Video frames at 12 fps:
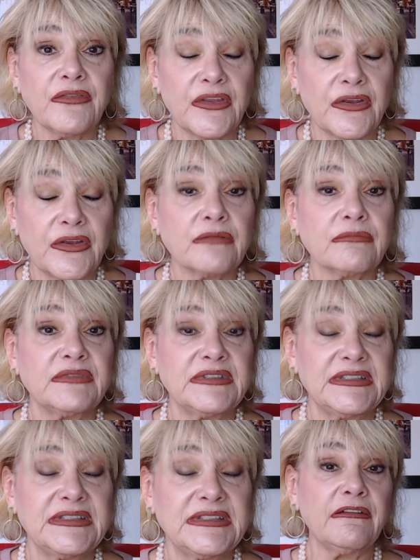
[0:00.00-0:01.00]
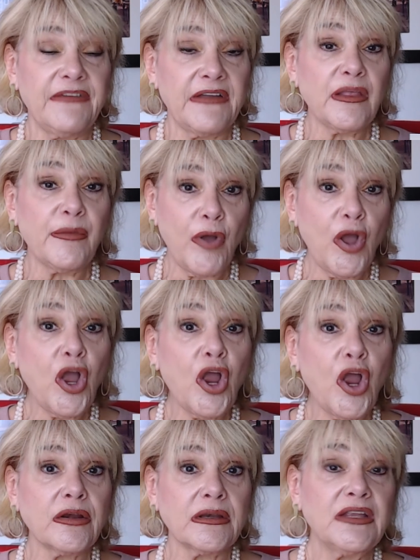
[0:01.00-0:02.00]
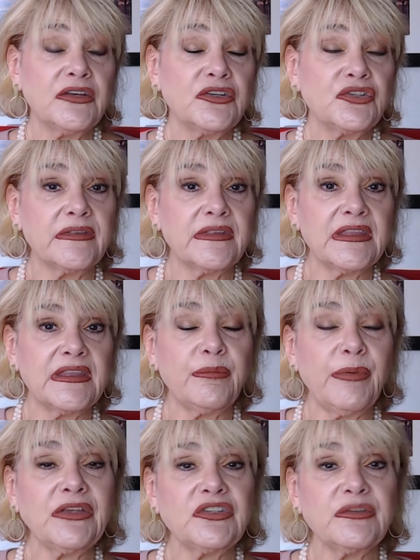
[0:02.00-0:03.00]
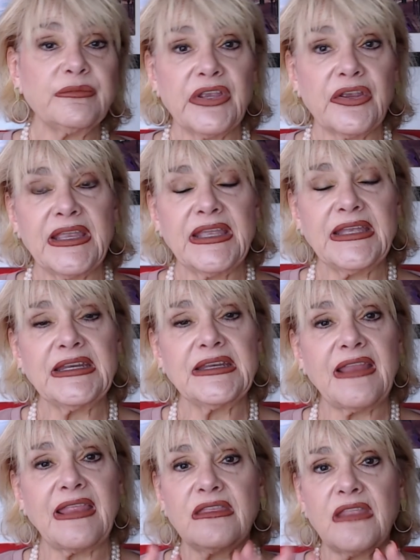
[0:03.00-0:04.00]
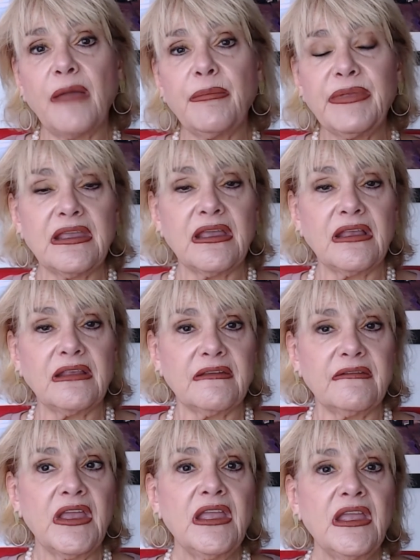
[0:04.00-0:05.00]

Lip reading: their deal fell apart during the inspection period, and not because of